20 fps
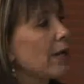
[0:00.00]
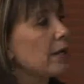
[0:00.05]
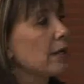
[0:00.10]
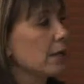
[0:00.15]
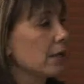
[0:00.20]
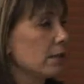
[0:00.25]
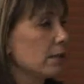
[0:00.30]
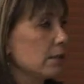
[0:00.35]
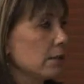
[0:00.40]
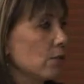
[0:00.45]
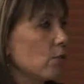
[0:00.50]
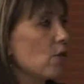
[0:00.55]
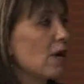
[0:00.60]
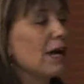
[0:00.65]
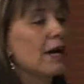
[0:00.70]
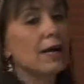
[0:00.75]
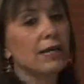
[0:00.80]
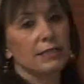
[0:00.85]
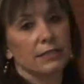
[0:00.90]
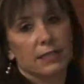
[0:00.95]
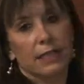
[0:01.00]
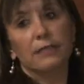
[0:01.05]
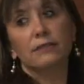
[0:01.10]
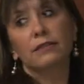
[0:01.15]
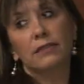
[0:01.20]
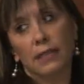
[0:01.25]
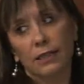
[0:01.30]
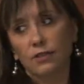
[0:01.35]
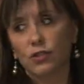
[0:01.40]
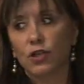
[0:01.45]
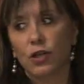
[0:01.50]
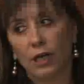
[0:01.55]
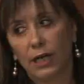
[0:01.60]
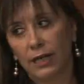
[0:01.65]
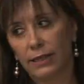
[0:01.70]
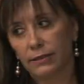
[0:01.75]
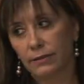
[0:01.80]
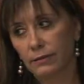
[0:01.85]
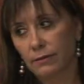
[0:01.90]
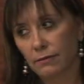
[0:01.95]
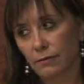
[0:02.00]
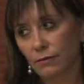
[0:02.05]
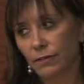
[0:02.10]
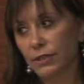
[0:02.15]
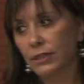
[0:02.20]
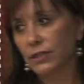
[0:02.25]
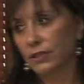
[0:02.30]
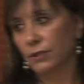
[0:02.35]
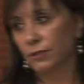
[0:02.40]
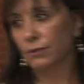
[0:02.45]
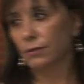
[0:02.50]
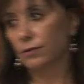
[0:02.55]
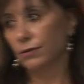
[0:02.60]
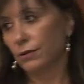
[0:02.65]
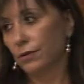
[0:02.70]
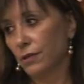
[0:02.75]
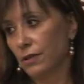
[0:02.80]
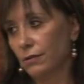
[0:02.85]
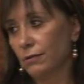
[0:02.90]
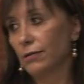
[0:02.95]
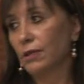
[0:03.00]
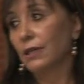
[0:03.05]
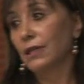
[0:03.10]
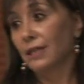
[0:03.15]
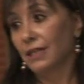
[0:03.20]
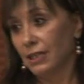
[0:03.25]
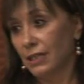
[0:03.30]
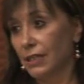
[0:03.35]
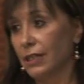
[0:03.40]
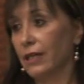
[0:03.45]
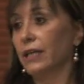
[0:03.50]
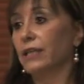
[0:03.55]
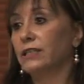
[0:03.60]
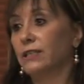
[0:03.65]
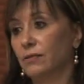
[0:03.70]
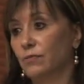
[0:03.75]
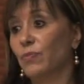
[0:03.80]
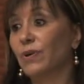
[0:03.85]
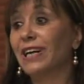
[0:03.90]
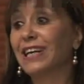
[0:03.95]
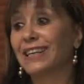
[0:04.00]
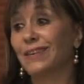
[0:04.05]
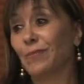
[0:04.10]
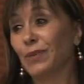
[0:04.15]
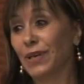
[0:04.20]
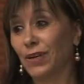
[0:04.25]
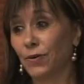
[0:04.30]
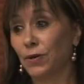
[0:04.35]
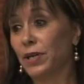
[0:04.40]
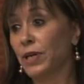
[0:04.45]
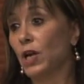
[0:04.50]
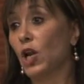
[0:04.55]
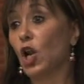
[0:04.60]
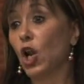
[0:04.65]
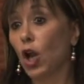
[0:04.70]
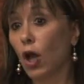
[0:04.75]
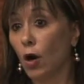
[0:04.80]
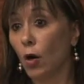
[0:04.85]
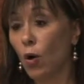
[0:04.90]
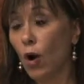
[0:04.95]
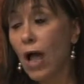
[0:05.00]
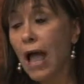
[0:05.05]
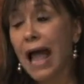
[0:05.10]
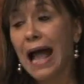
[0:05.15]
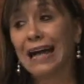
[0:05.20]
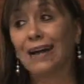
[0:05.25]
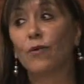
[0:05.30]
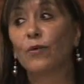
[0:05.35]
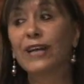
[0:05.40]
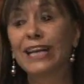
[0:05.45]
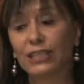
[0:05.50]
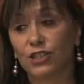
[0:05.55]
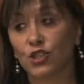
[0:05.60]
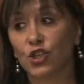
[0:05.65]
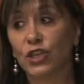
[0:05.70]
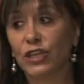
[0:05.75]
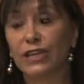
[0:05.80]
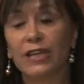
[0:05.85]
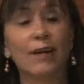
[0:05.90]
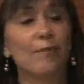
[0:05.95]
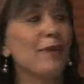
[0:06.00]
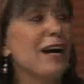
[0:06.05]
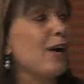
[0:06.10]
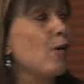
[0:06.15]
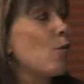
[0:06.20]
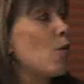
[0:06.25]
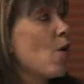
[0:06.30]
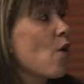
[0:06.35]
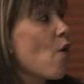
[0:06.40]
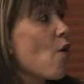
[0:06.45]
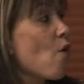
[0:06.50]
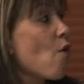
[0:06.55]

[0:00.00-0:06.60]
earn $110, which, you know, is very, very low. And we are talking about